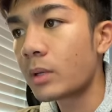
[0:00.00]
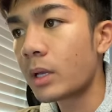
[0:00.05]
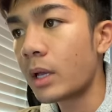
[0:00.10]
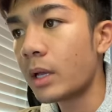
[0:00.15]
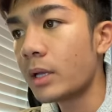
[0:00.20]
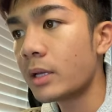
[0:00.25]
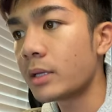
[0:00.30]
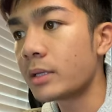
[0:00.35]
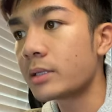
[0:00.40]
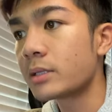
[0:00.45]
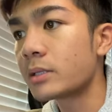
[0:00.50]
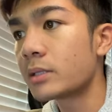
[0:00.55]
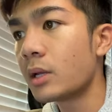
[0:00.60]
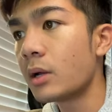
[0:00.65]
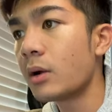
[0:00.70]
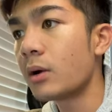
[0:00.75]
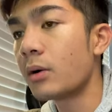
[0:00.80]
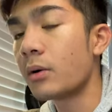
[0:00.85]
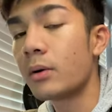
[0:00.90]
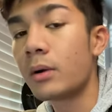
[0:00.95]
Okay,
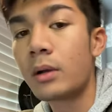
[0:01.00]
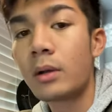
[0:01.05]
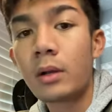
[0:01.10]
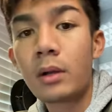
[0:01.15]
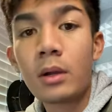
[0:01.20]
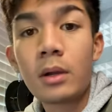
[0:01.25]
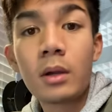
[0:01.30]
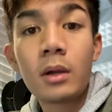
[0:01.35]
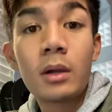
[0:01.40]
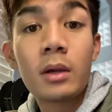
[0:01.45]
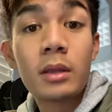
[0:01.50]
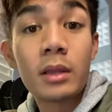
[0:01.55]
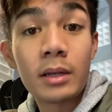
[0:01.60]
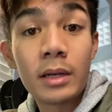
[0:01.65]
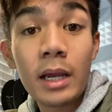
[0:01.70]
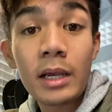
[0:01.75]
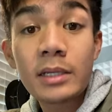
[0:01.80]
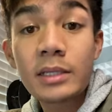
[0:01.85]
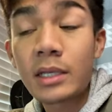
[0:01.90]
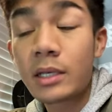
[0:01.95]
so the
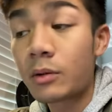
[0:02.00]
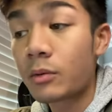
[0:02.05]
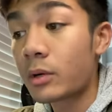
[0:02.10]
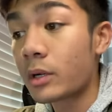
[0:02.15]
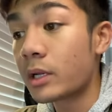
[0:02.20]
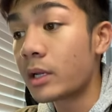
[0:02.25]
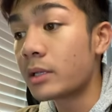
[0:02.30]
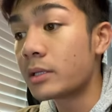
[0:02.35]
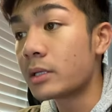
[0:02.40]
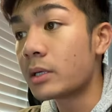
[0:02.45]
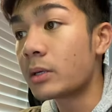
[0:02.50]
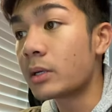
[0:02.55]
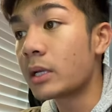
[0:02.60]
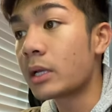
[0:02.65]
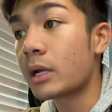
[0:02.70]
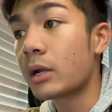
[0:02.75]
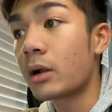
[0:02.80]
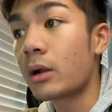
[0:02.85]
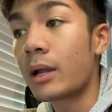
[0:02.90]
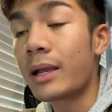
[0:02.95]
next thing we're gonna do
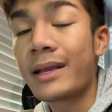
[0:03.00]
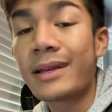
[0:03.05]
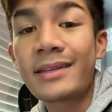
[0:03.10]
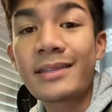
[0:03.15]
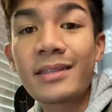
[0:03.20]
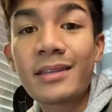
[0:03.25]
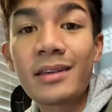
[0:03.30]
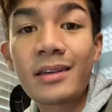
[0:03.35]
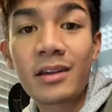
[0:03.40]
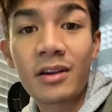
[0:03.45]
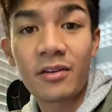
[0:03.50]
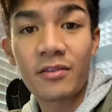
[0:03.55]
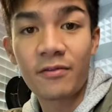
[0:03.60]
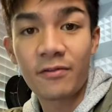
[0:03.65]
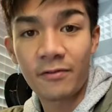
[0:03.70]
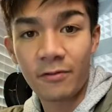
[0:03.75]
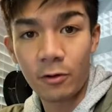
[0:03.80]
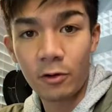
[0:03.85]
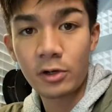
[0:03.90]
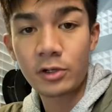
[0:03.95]
here is the
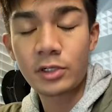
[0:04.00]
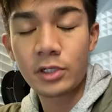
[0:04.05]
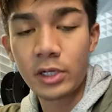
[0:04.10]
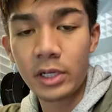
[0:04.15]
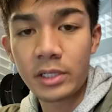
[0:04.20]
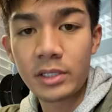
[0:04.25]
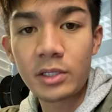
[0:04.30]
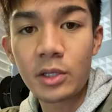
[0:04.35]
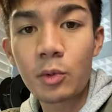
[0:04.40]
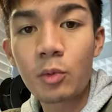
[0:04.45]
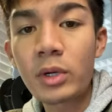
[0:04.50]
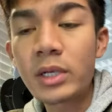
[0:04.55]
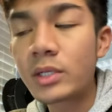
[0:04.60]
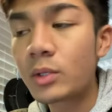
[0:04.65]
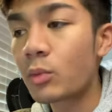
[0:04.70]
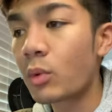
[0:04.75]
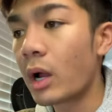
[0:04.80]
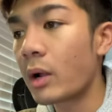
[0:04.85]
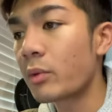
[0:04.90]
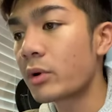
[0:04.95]
conversion. So the
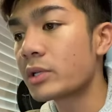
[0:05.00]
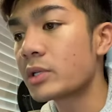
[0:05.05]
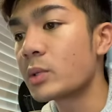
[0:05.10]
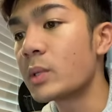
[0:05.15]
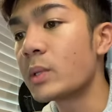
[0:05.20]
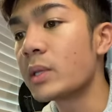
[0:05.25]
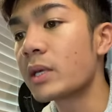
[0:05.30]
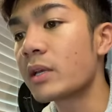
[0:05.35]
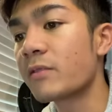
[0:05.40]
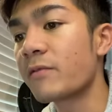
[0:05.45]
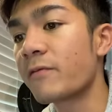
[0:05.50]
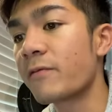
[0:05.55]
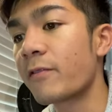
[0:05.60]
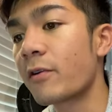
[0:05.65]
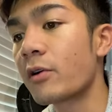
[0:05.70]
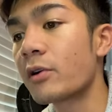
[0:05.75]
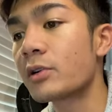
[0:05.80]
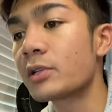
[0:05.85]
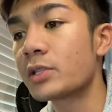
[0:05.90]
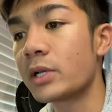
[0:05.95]
reason why we're doing the
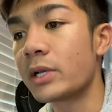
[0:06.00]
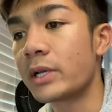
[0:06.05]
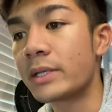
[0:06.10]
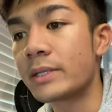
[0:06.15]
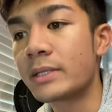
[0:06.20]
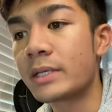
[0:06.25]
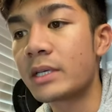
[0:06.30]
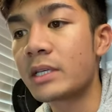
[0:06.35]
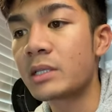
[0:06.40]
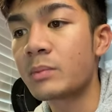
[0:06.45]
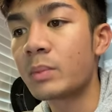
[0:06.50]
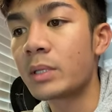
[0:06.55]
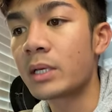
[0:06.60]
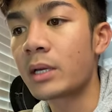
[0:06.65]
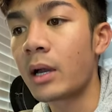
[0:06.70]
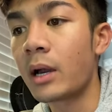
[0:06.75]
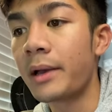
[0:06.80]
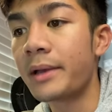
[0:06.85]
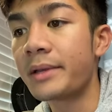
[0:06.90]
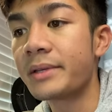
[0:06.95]
conversions is
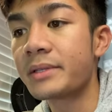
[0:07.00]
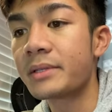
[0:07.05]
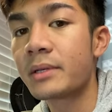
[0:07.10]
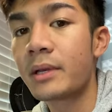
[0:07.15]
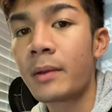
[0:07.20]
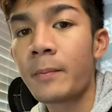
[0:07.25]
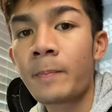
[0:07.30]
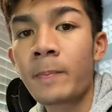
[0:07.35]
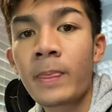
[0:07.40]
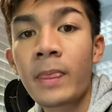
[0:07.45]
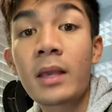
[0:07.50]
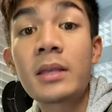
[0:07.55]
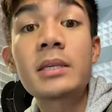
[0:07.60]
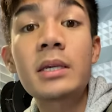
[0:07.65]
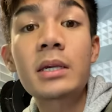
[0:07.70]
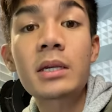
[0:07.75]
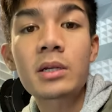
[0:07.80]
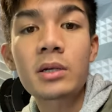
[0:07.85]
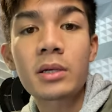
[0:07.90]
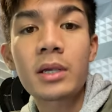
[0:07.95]
because
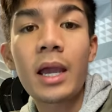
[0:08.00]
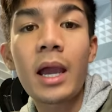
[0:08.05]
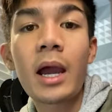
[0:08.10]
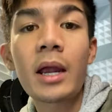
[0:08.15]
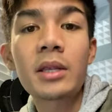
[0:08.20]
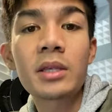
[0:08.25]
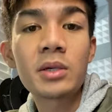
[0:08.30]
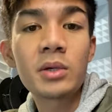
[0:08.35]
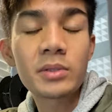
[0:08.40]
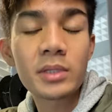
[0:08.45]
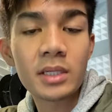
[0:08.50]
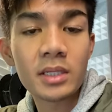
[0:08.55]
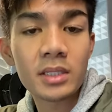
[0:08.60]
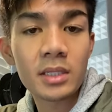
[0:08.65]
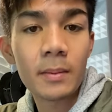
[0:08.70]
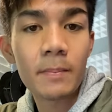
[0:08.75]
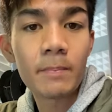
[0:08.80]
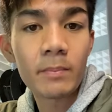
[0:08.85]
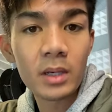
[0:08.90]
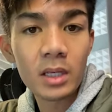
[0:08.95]
Tinkercad
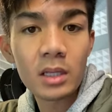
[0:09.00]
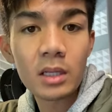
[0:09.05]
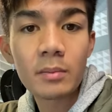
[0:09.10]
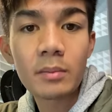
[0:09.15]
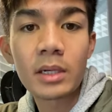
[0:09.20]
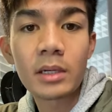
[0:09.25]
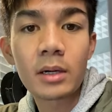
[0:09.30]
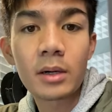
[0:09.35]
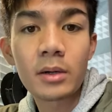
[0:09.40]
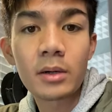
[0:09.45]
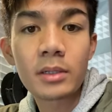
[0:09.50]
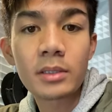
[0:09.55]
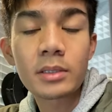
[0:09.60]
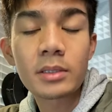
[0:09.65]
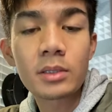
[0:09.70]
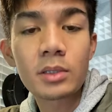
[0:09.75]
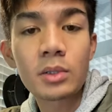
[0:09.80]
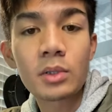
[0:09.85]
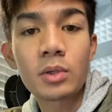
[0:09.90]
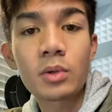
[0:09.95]
uses millimeters
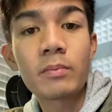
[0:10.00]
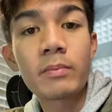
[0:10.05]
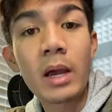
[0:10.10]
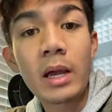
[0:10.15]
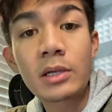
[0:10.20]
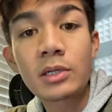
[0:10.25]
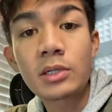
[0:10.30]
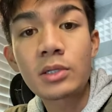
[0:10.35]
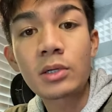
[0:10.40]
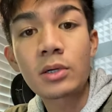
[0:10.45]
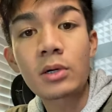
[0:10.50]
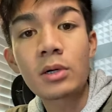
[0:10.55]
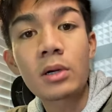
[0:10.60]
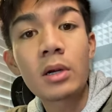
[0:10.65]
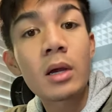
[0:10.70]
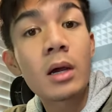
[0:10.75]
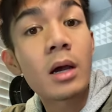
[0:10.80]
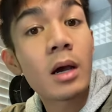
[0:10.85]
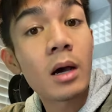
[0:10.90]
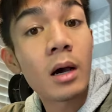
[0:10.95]
to
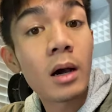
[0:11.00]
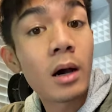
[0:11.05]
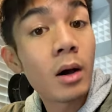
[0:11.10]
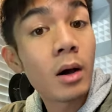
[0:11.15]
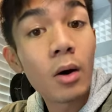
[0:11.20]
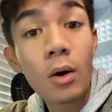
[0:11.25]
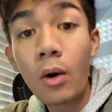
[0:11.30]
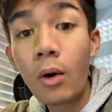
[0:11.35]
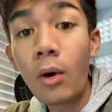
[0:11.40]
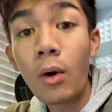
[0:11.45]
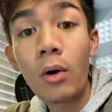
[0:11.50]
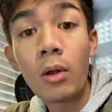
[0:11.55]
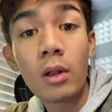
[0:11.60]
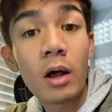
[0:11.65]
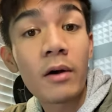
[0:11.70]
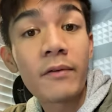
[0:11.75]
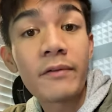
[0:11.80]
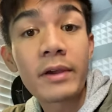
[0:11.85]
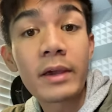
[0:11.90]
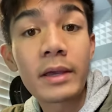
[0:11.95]
measure all
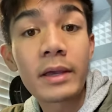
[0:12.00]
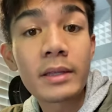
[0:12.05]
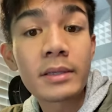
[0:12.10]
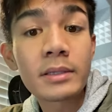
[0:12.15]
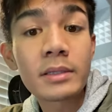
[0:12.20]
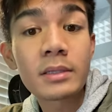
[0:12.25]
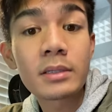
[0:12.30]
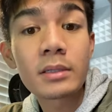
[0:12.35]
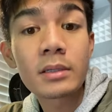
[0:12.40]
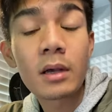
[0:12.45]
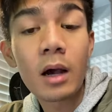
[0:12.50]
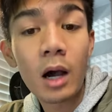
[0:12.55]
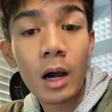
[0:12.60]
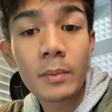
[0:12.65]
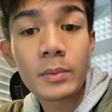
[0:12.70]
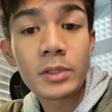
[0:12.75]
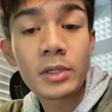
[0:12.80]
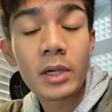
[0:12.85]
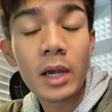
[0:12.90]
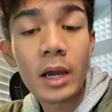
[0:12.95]
of its
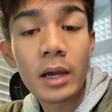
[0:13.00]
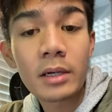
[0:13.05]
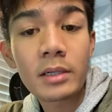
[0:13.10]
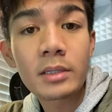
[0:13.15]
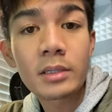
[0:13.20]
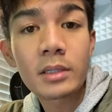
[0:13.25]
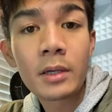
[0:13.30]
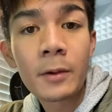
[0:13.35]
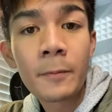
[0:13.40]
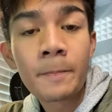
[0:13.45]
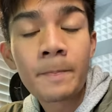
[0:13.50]
objects.